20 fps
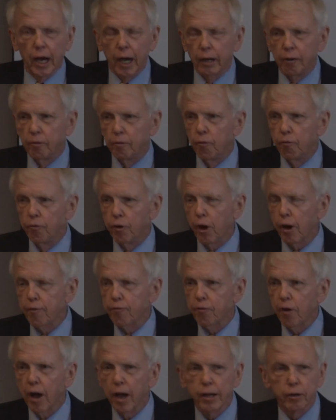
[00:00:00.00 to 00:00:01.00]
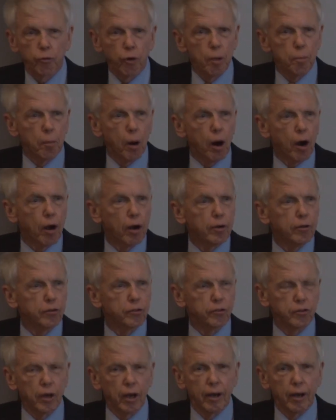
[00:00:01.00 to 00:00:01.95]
uh, very fine remarks.